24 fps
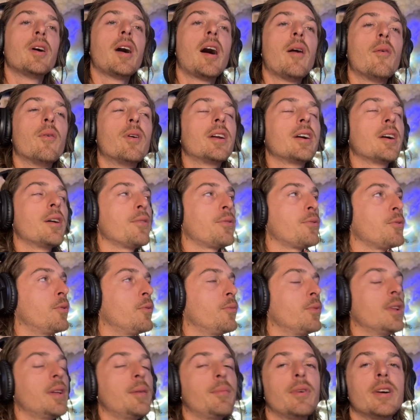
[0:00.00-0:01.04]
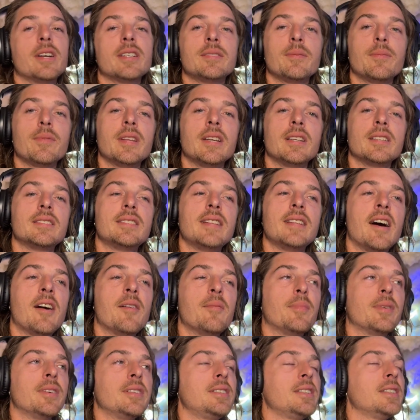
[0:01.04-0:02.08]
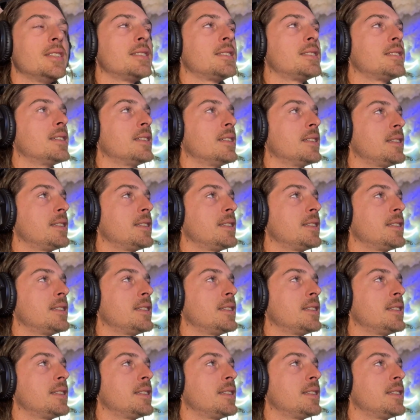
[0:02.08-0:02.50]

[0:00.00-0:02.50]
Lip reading: I want to go through and really break some things down, but just